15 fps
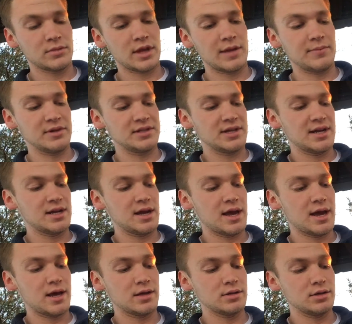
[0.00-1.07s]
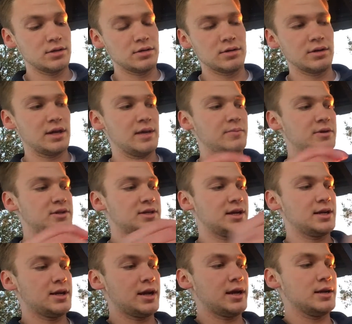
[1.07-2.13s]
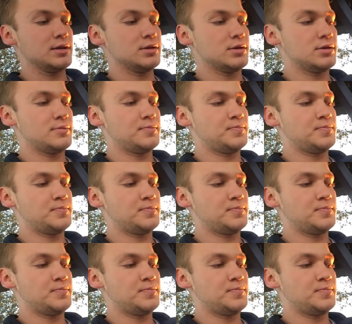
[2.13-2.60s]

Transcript: Keep a steady hand. Keep a steady hand.